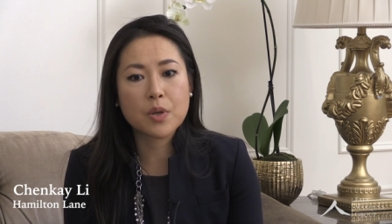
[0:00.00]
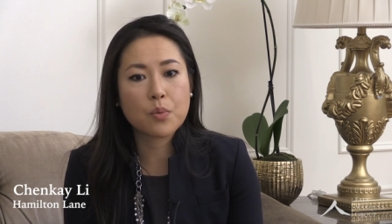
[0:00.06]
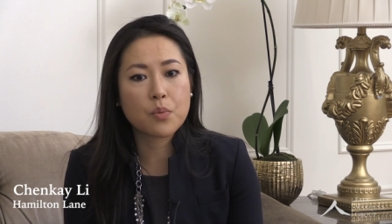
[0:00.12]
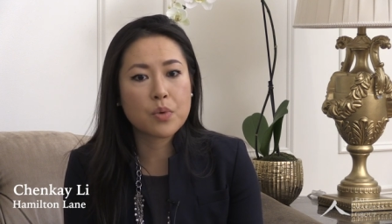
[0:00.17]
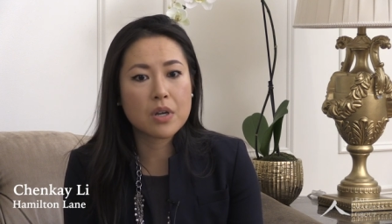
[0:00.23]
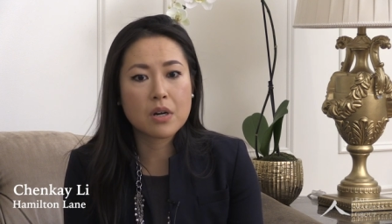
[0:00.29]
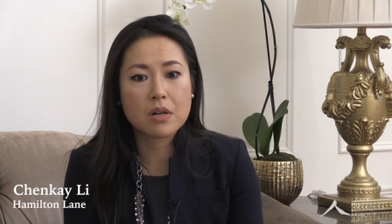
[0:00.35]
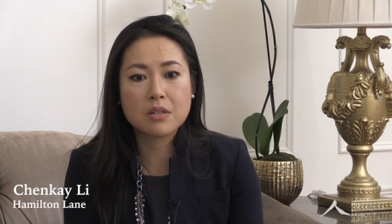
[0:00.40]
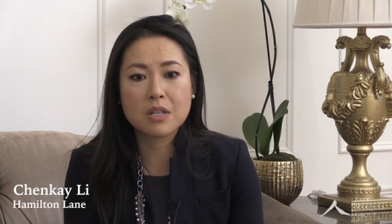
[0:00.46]

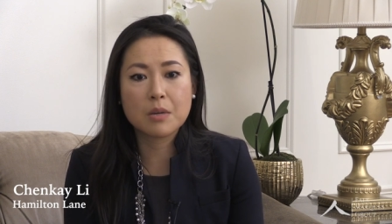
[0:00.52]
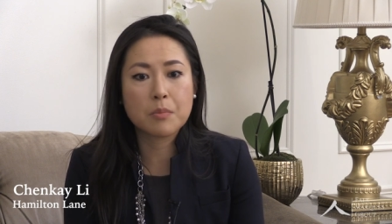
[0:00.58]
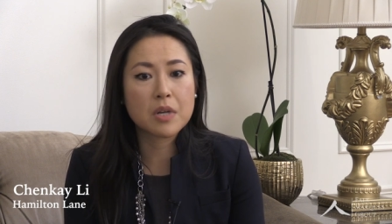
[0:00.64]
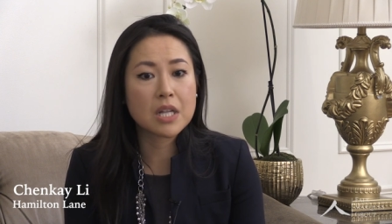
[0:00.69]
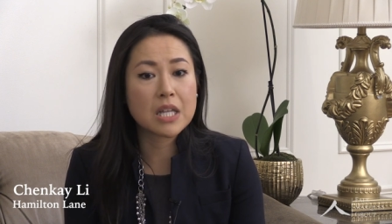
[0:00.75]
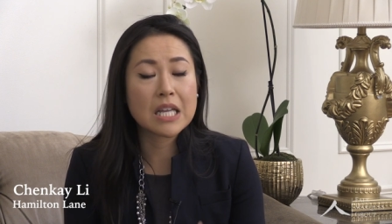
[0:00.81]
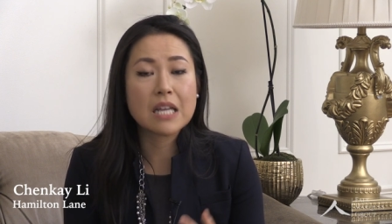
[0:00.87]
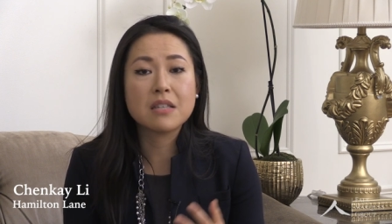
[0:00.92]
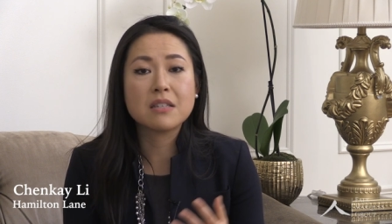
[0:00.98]
we are
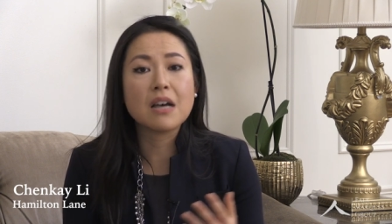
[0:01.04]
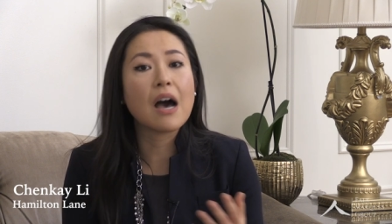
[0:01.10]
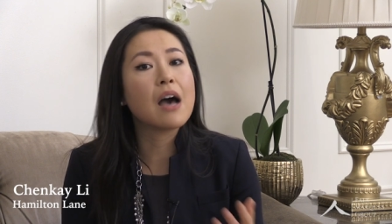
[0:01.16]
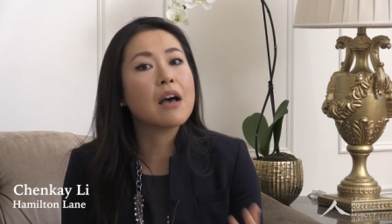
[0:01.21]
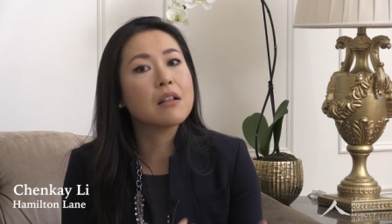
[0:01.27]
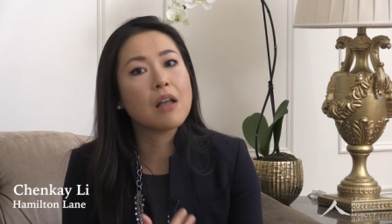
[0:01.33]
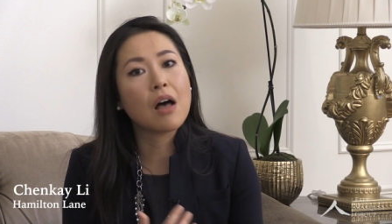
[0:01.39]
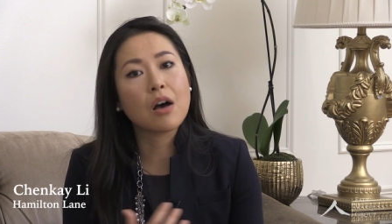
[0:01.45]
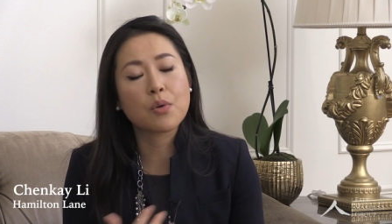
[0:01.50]
typically in
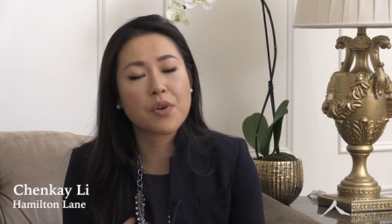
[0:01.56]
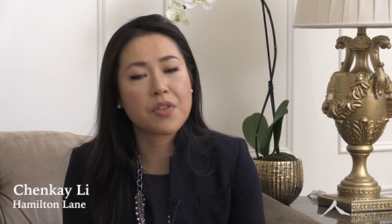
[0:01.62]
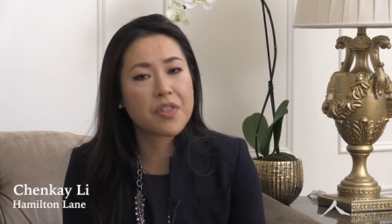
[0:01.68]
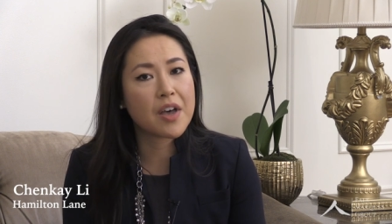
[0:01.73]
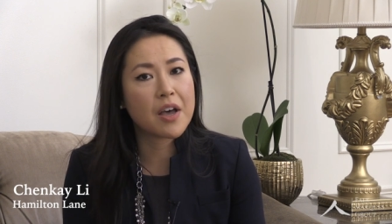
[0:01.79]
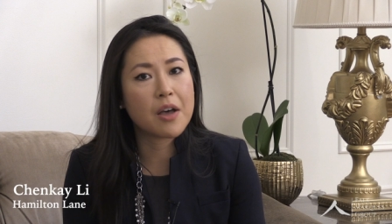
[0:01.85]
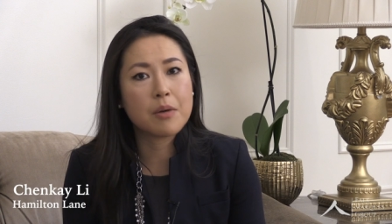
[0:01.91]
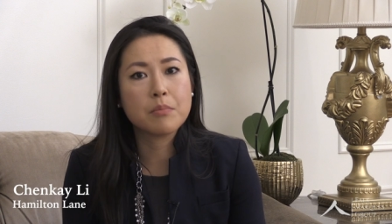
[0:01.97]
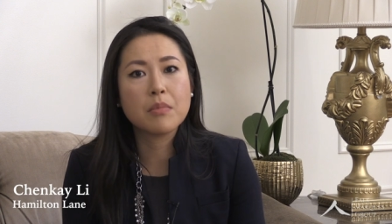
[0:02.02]
dialogue with
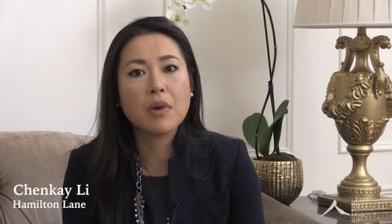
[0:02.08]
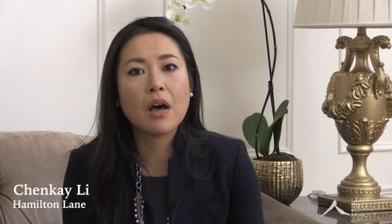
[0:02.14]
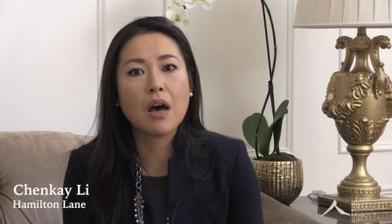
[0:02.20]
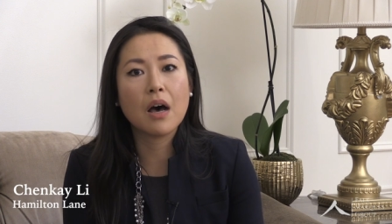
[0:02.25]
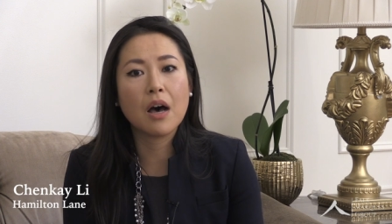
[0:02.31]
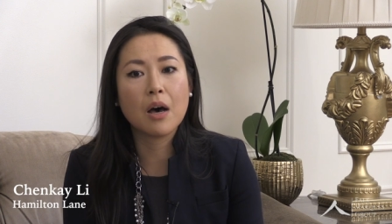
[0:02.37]
them.